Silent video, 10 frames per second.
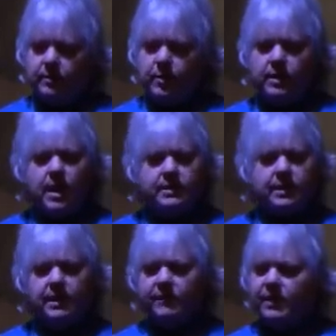but not
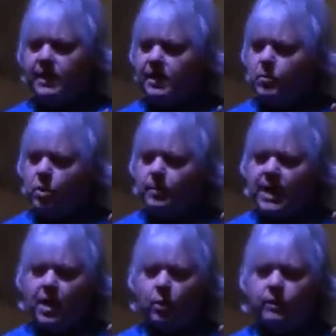to give it any more
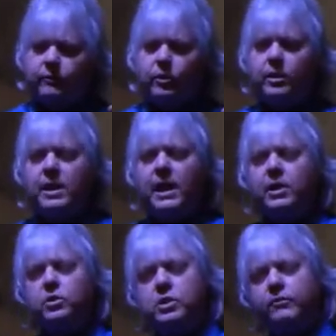power, for
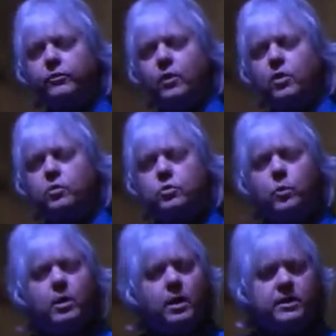energy flows
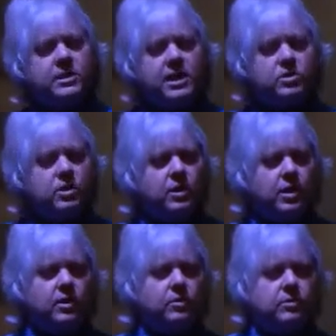where our attention
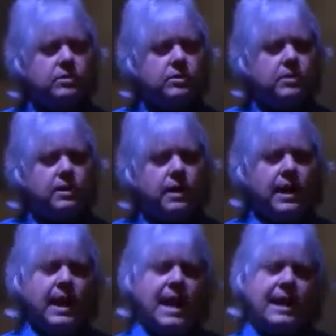goes.
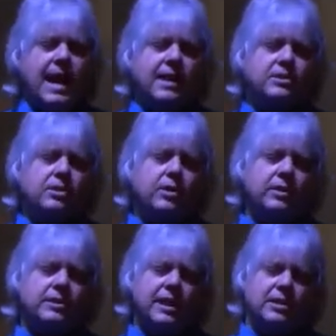And as our
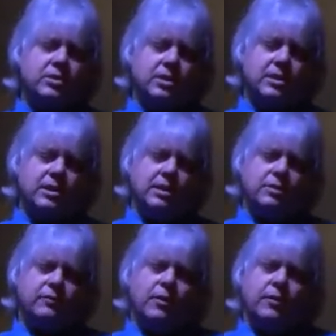attention
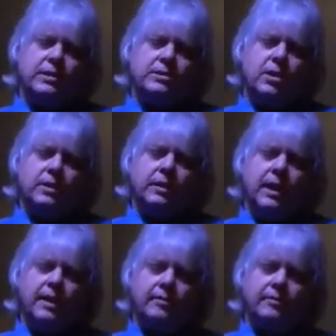is focused on
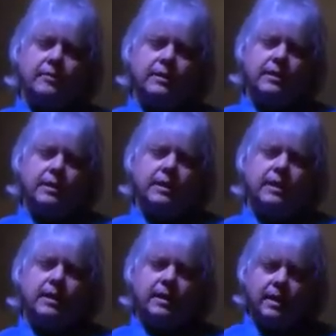love,
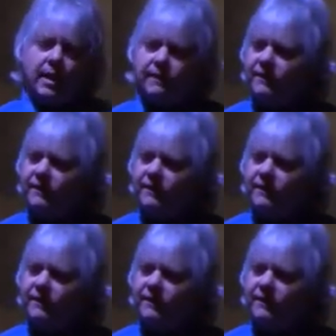love